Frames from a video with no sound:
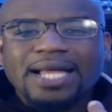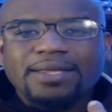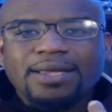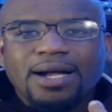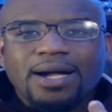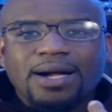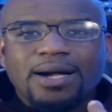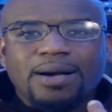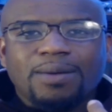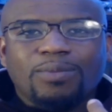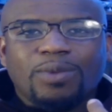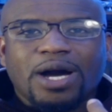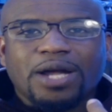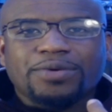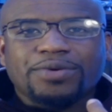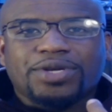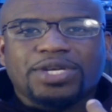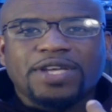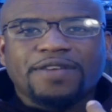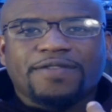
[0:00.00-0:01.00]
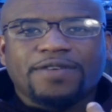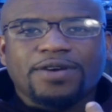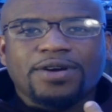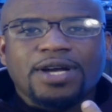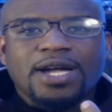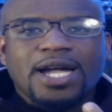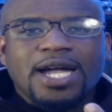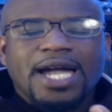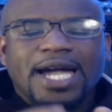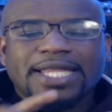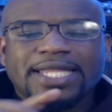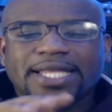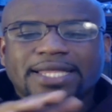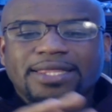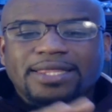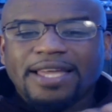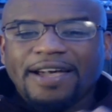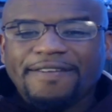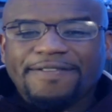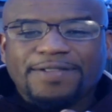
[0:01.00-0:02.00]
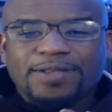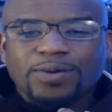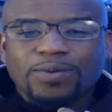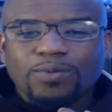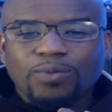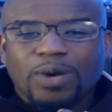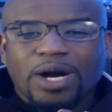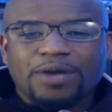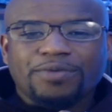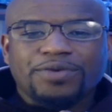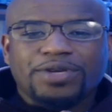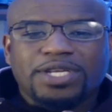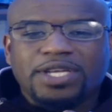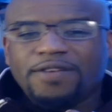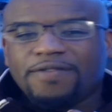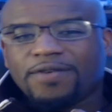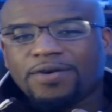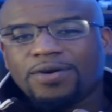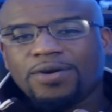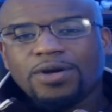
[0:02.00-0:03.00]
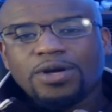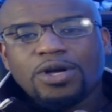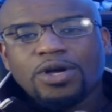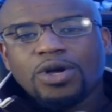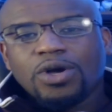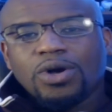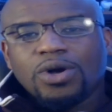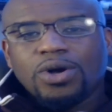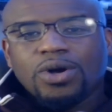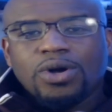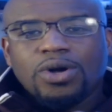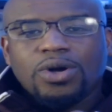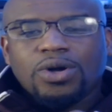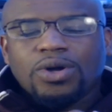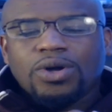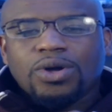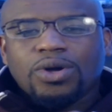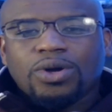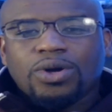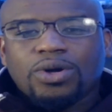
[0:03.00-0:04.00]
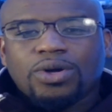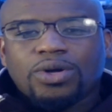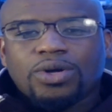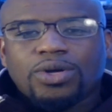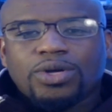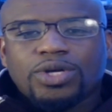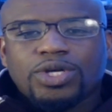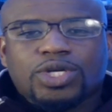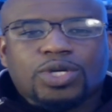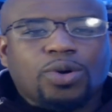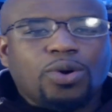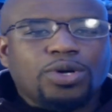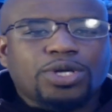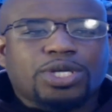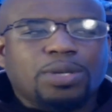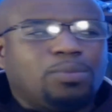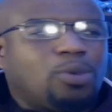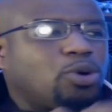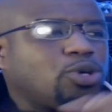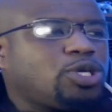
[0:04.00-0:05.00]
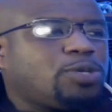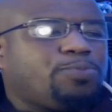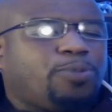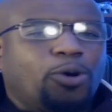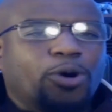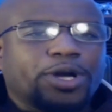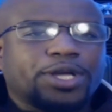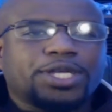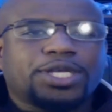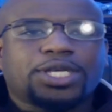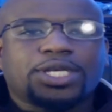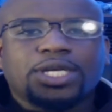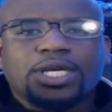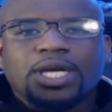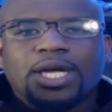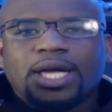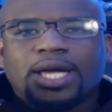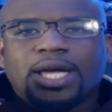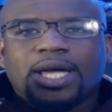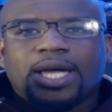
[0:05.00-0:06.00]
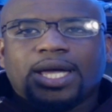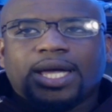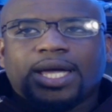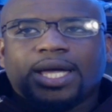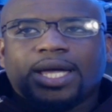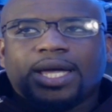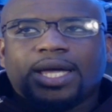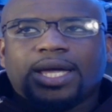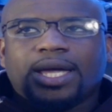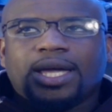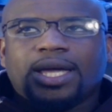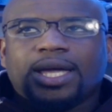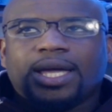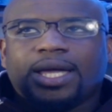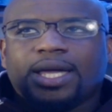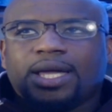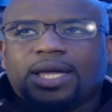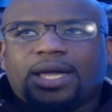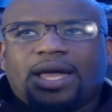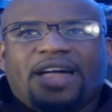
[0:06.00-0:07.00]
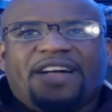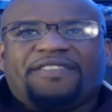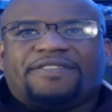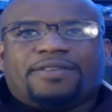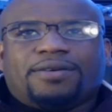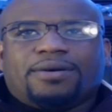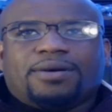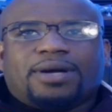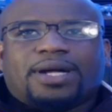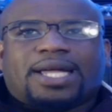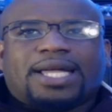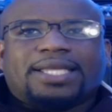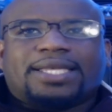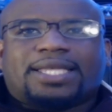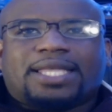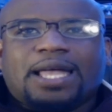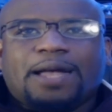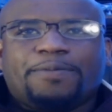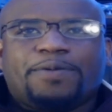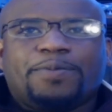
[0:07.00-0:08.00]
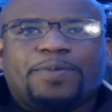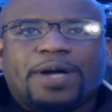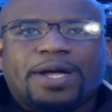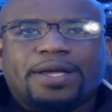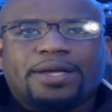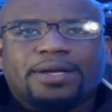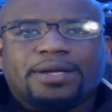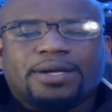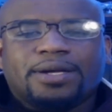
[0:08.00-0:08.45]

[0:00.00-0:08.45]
wide receiver and the left wide receiver scores the most points ever against Tampa Bay.